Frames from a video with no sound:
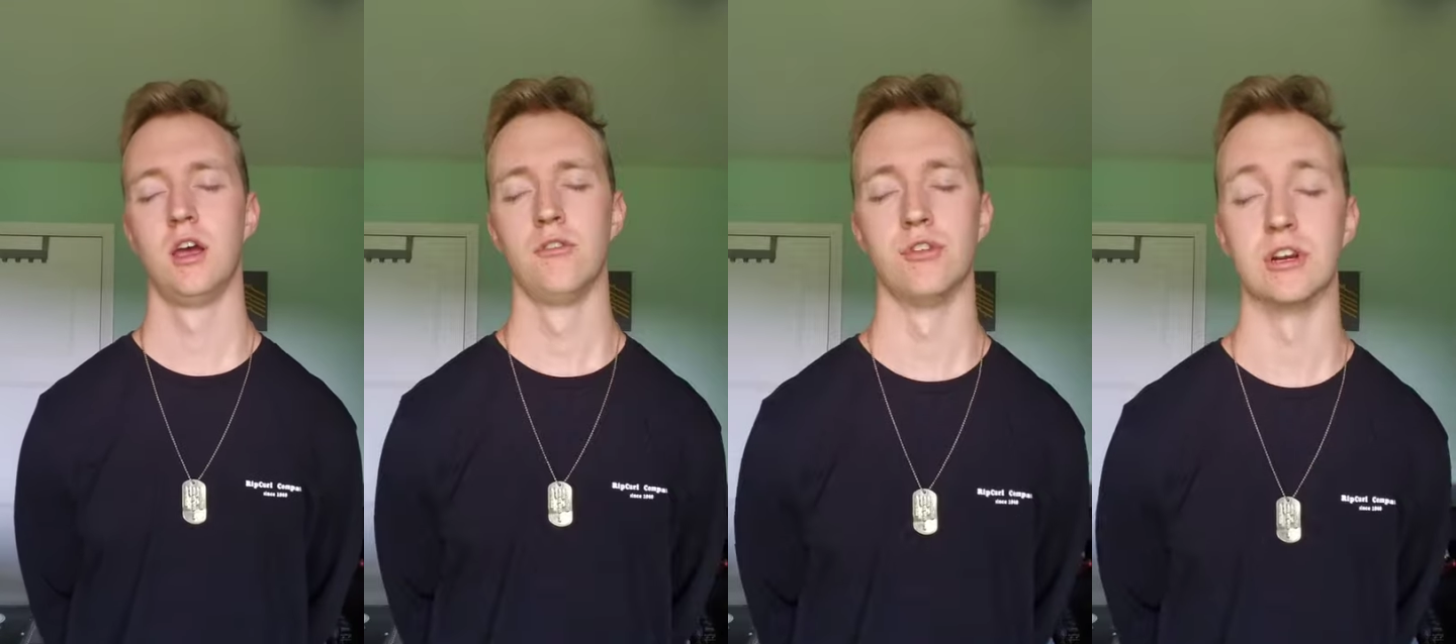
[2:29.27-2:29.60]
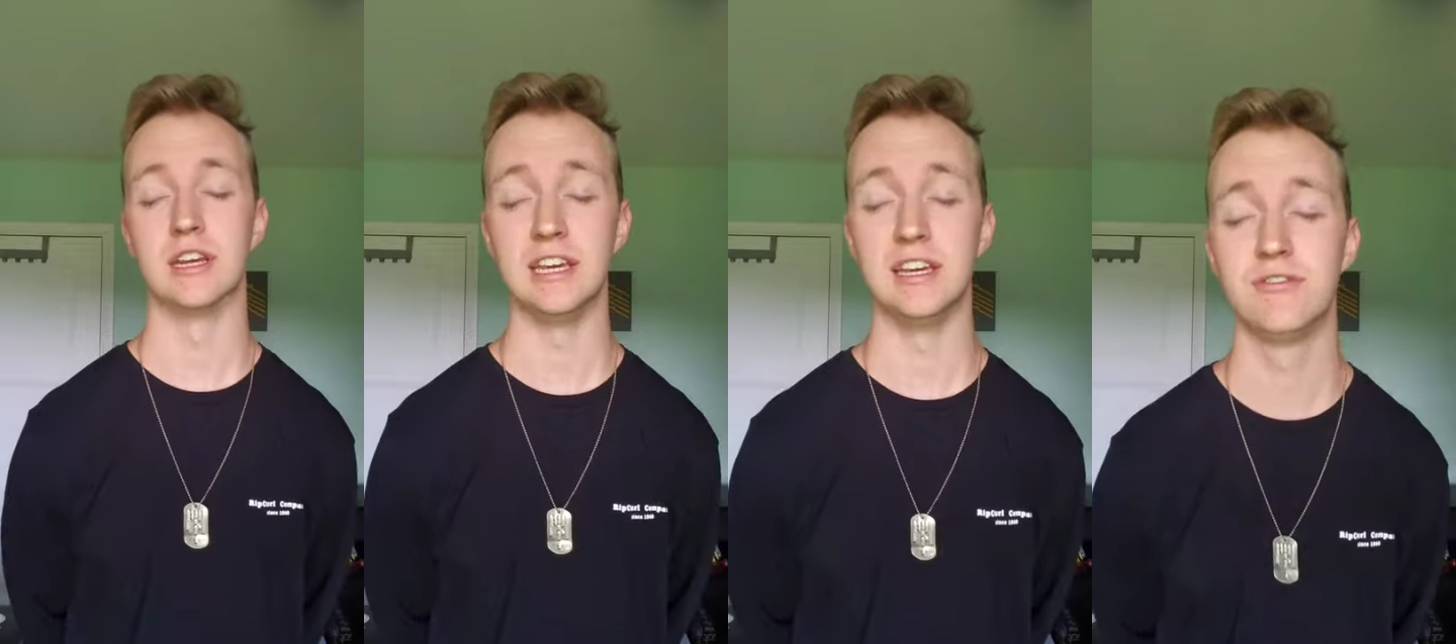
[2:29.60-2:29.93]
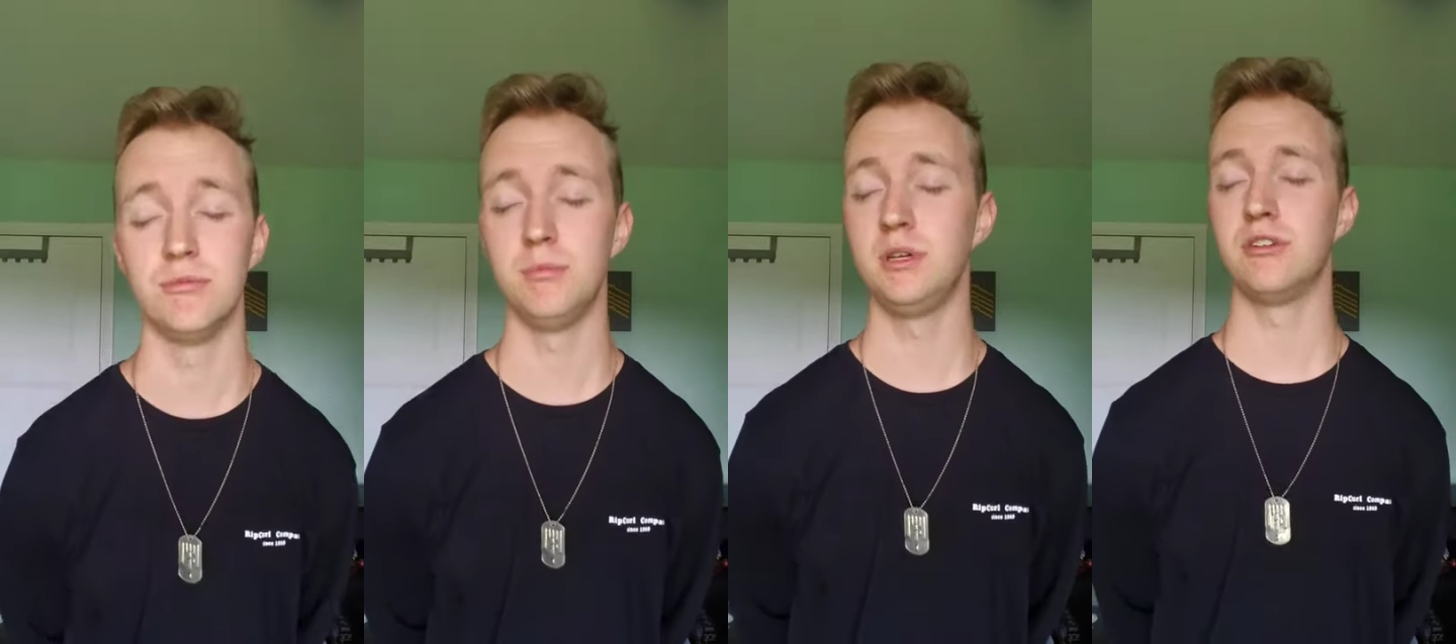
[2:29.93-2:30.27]
Forgive
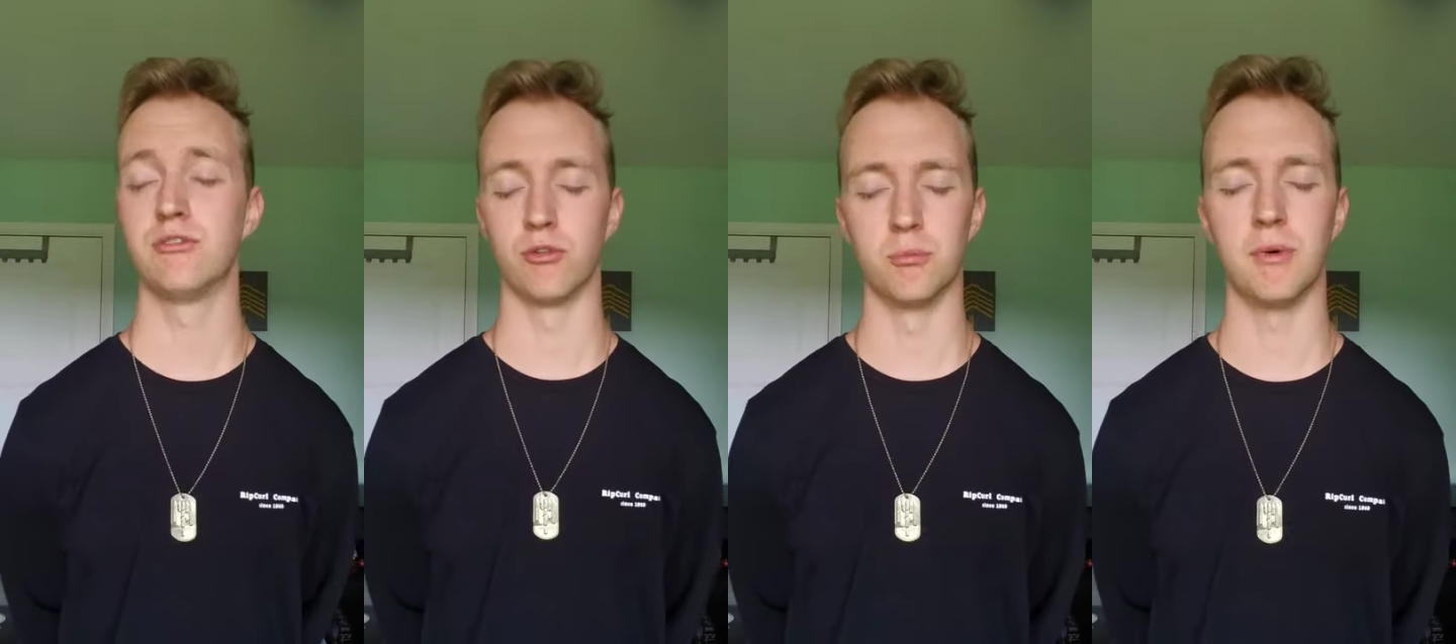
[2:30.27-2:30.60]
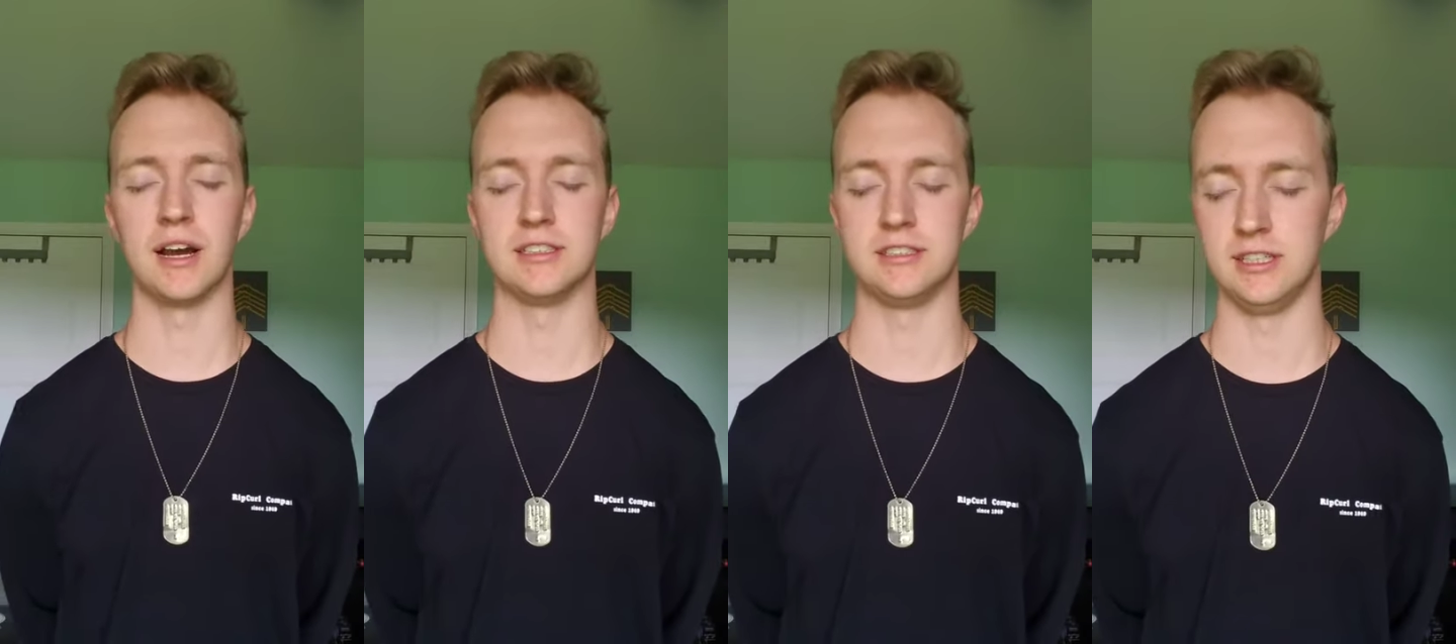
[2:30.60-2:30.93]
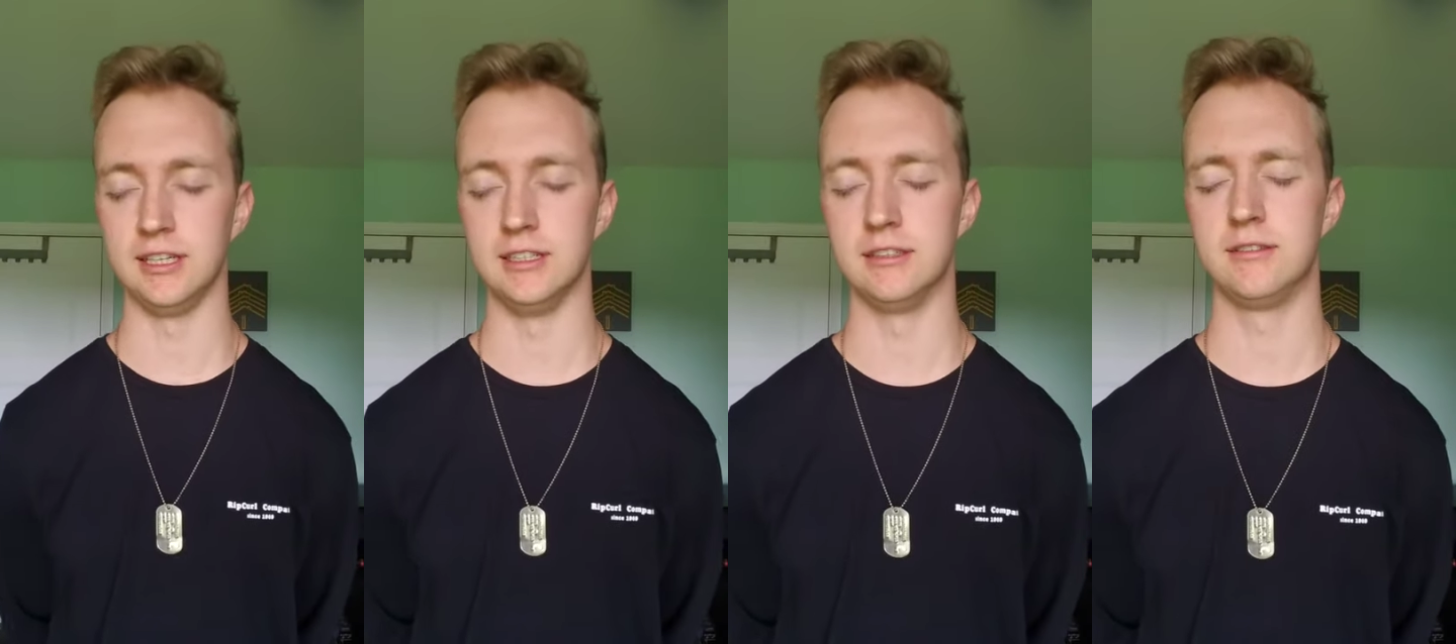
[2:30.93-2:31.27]
me for my
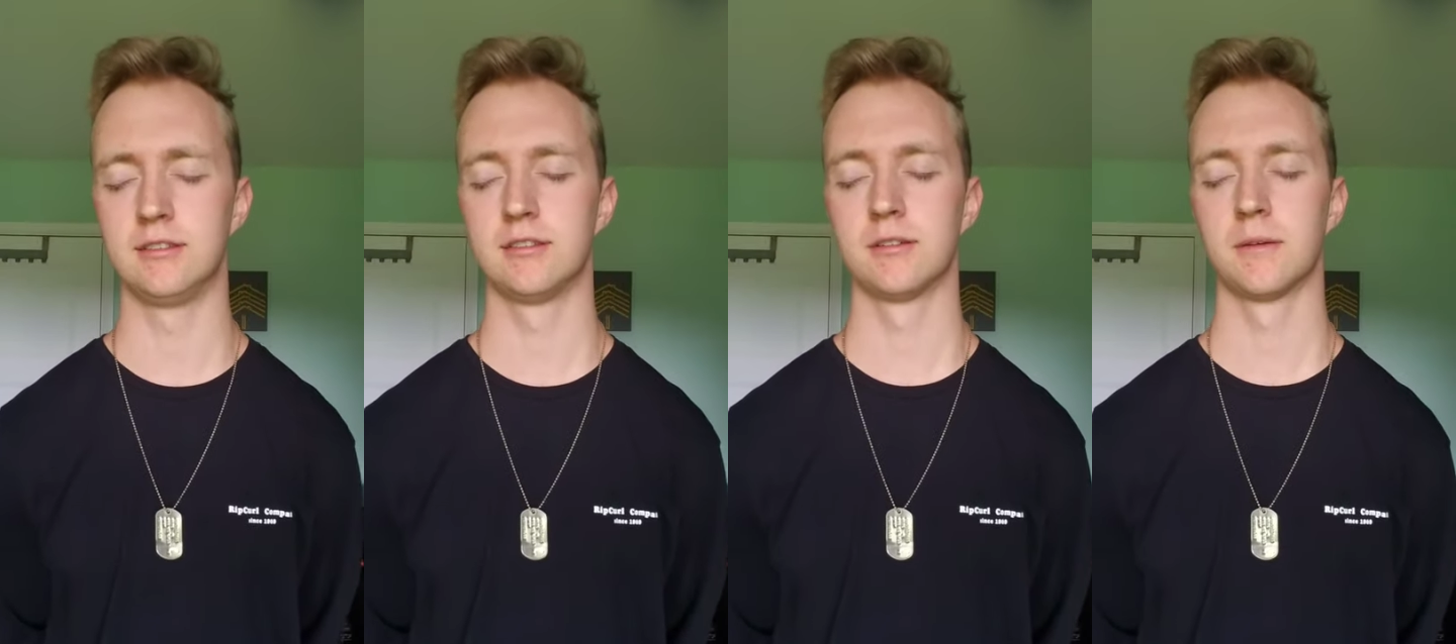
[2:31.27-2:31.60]
sins.